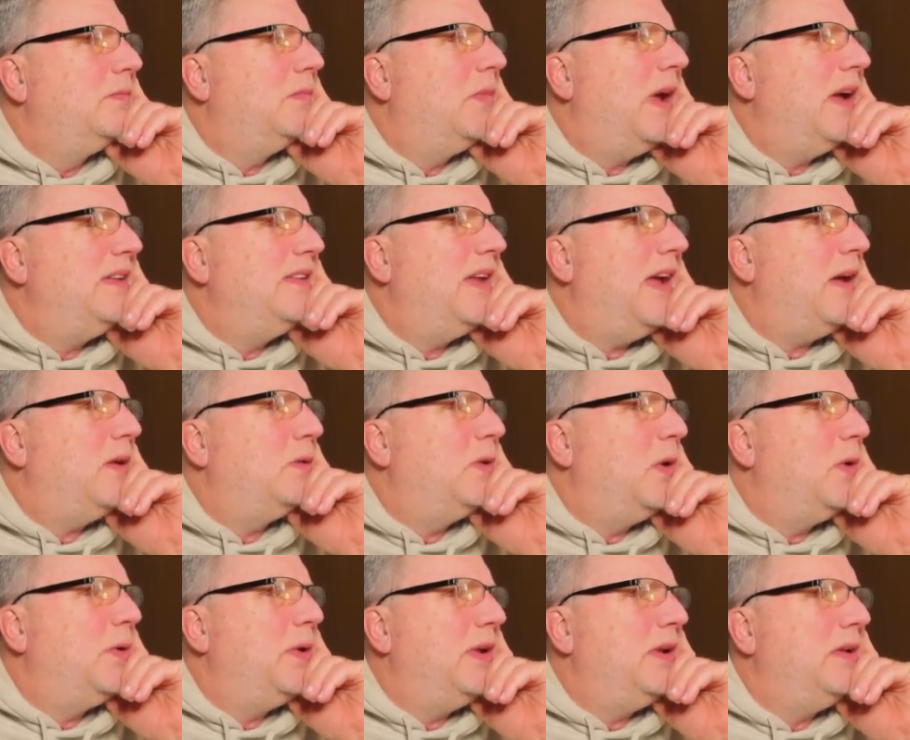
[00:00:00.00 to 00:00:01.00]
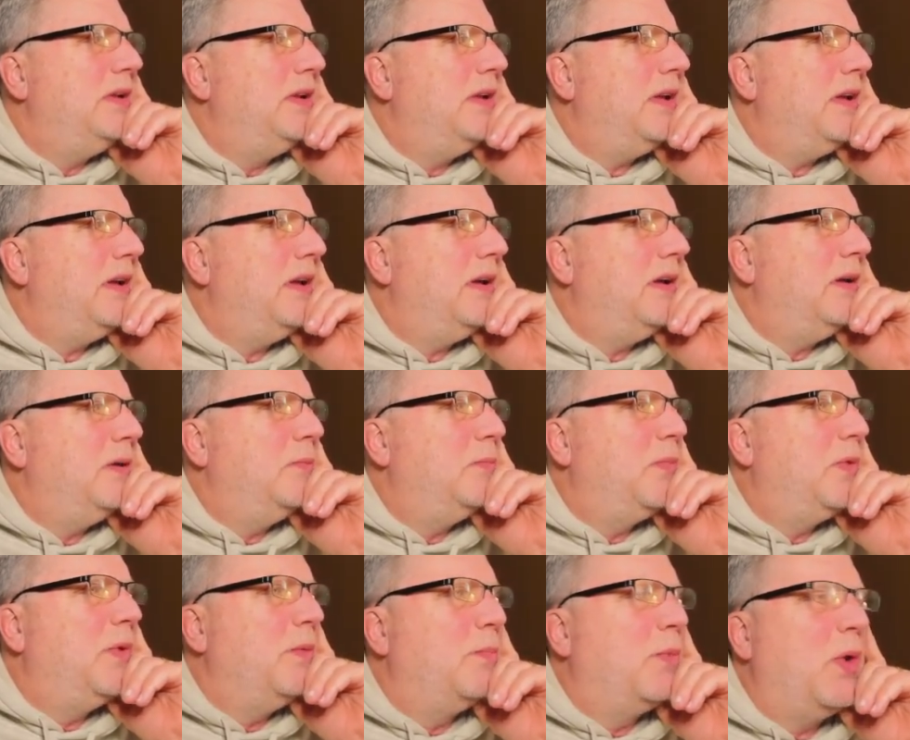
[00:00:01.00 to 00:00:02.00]
downloaded
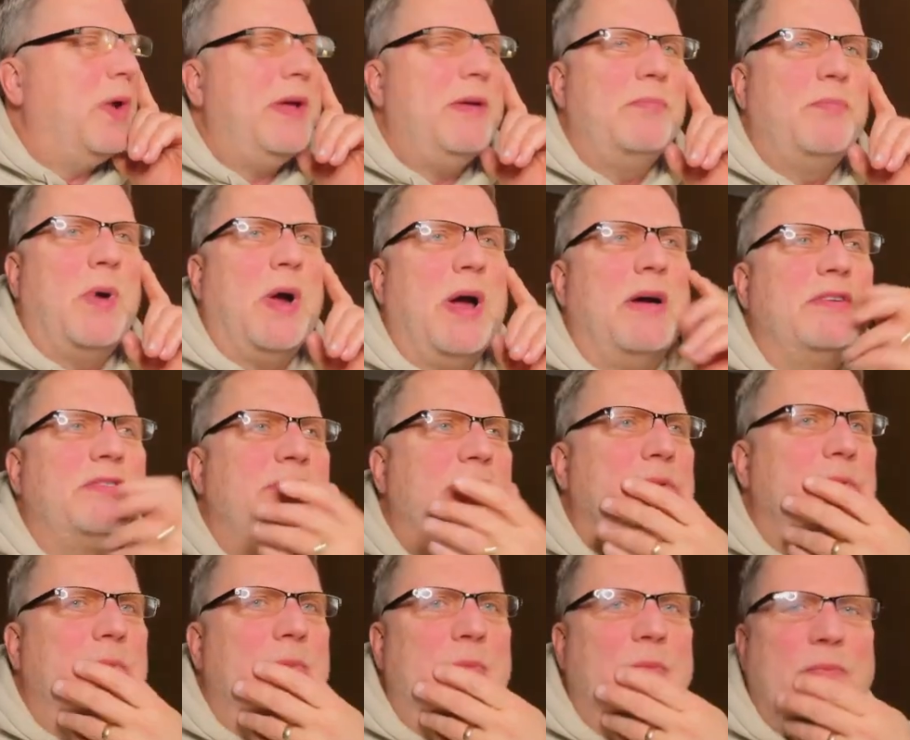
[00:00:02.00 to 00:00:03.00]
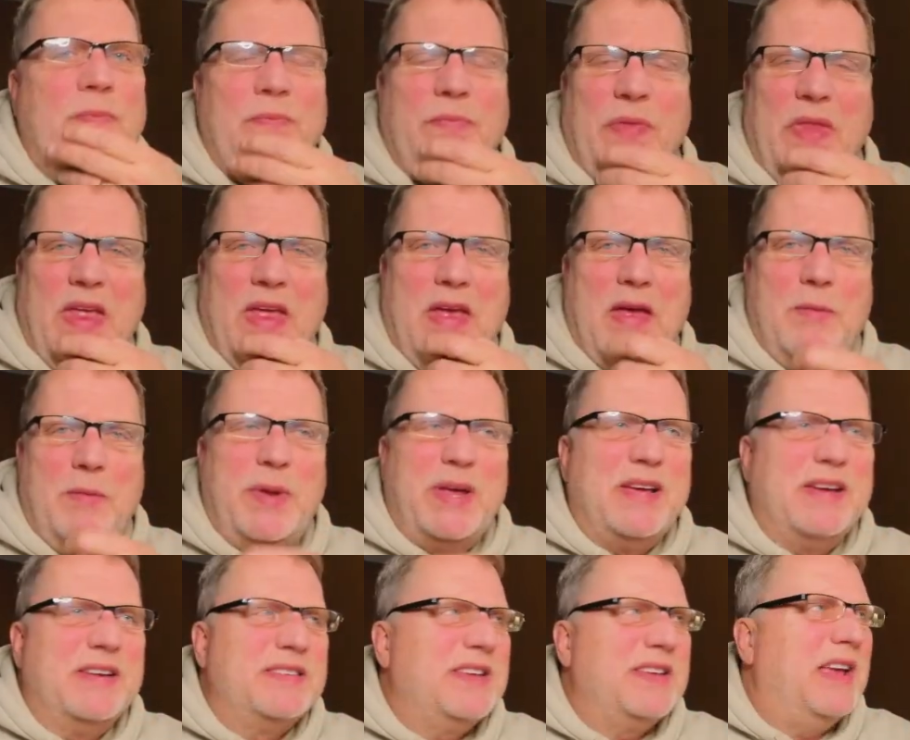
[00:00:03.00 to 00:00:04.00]
the Brave browser
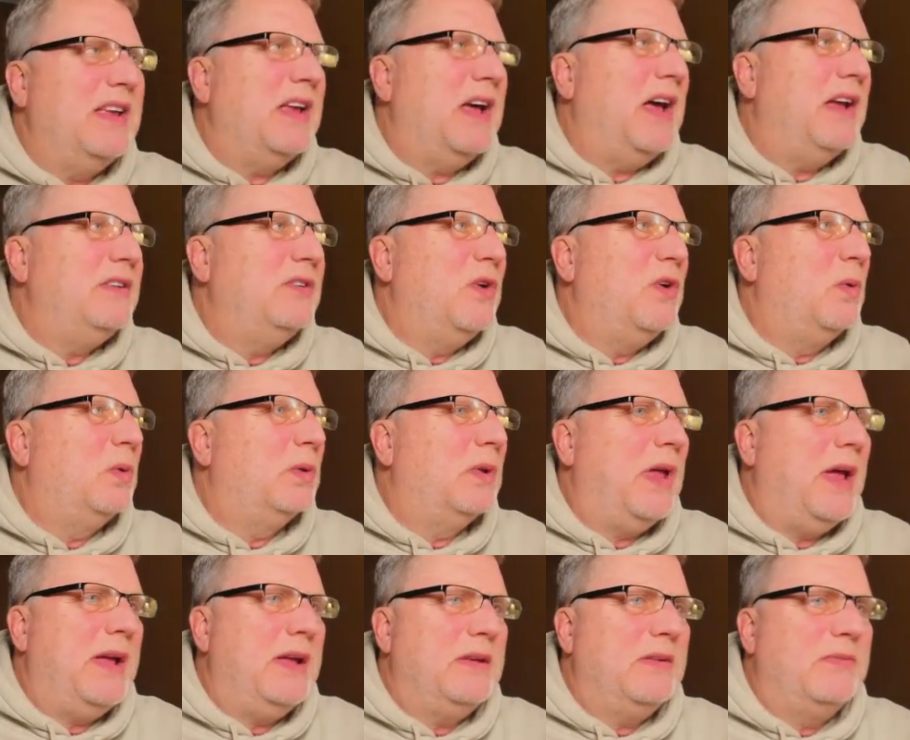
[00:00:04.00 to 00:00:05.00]
because I don't like